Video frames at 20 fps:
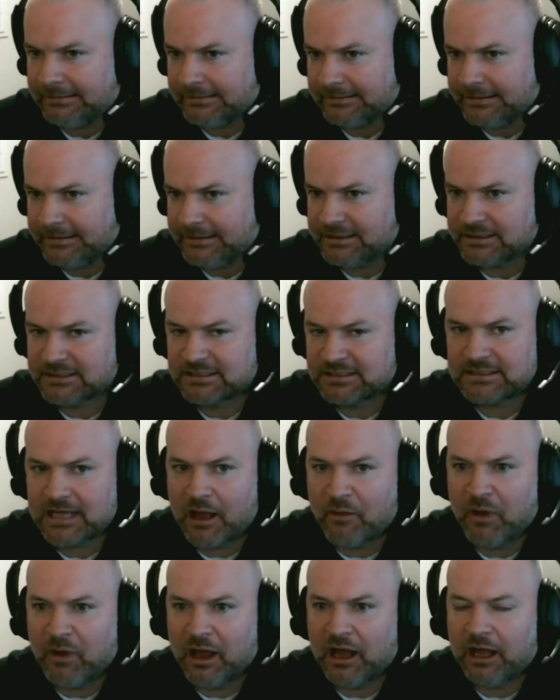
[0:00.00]
in the
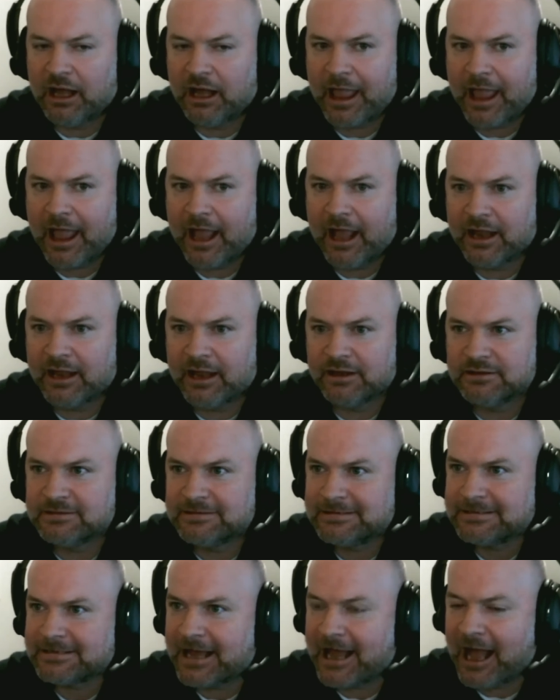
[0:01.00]
summer, and
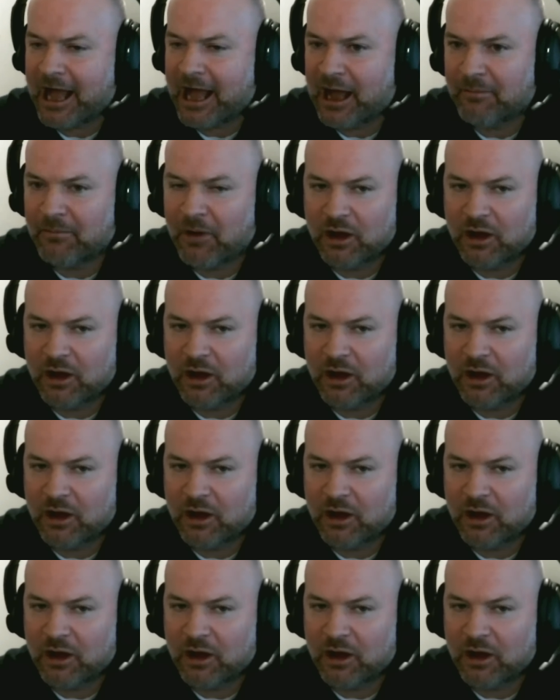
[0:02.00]
I